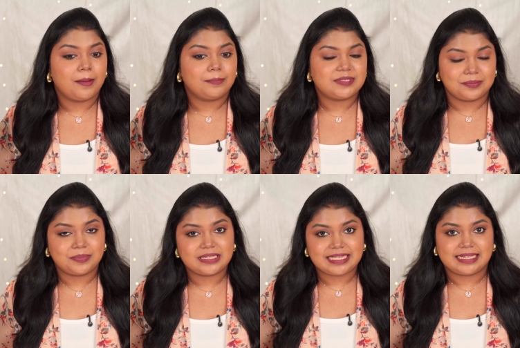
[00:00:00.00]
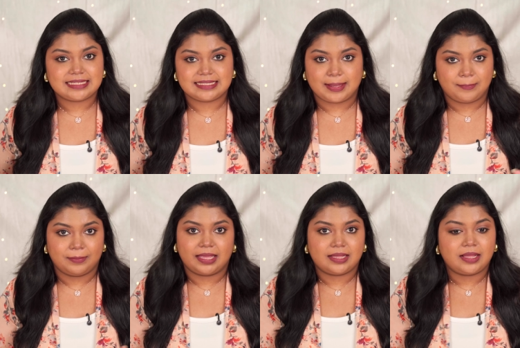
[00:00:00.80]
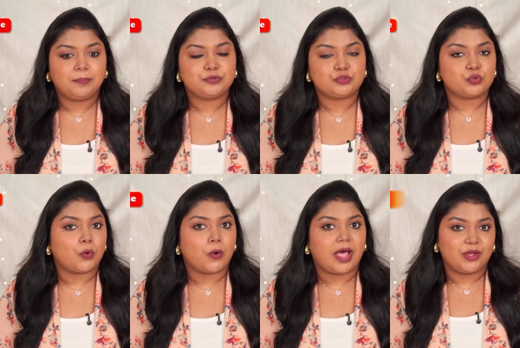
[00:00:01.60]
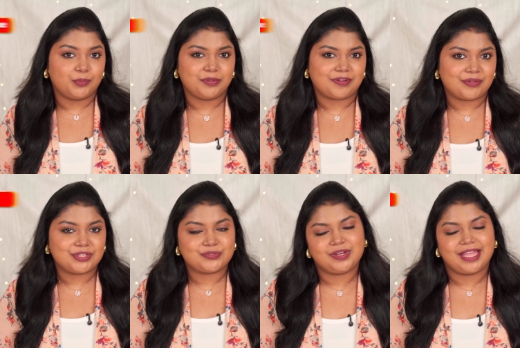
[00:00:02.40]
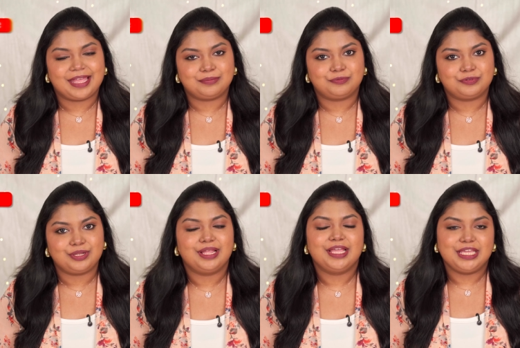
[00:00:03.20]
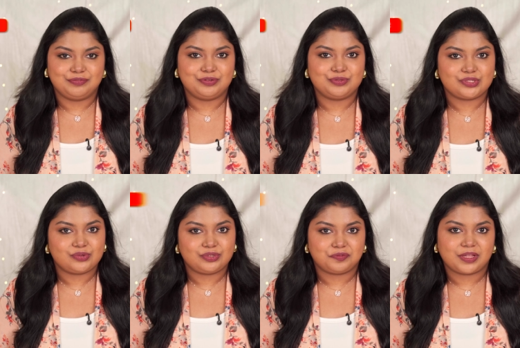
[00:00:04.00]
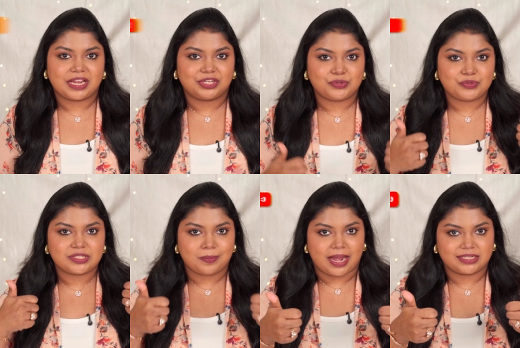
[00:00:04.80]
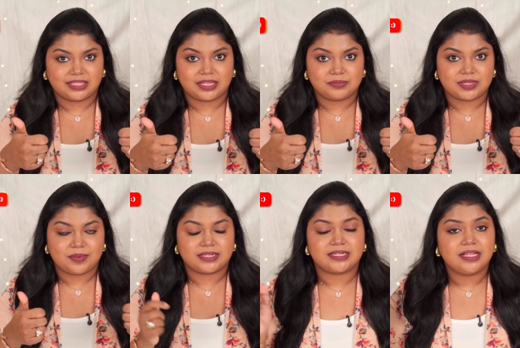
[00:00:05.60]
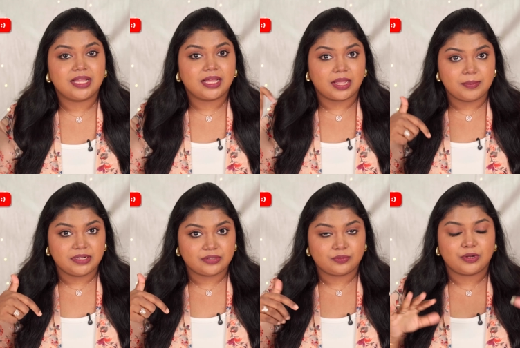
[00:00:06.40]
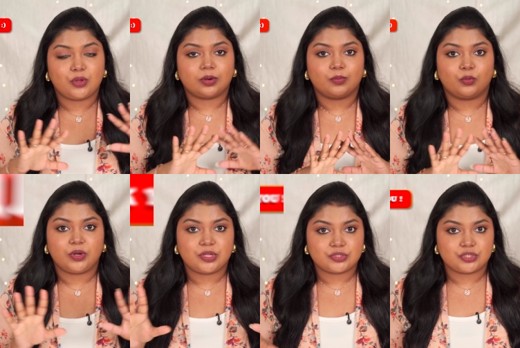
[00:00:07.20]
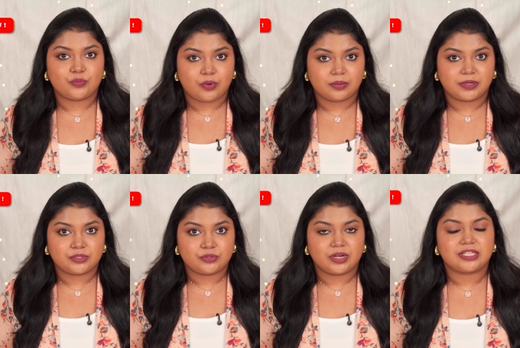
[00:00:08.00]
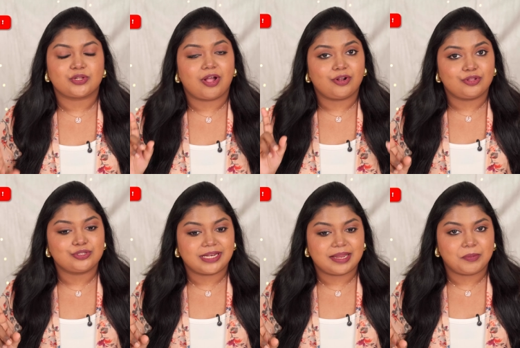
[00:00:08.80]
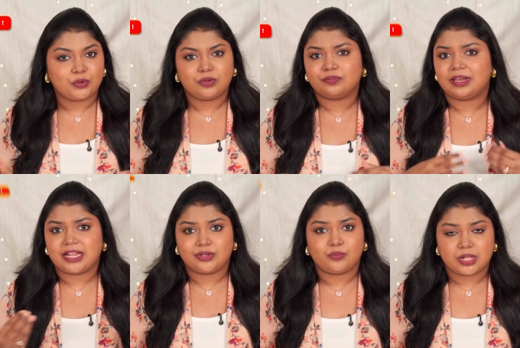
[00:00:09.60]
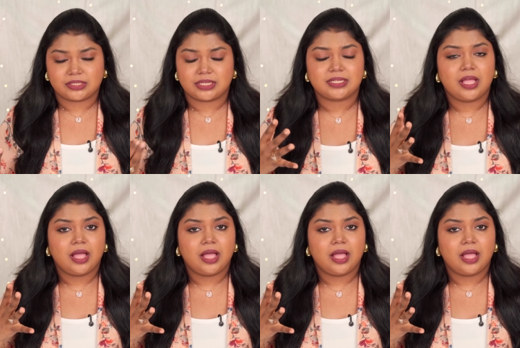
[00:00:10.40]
simple 10-step makeup. So I hope you found this video helpful. If you do so, don't forget to smash the thumbs up button. Comment down below what more videos do you want me to do next. Also let me know if you like to watch such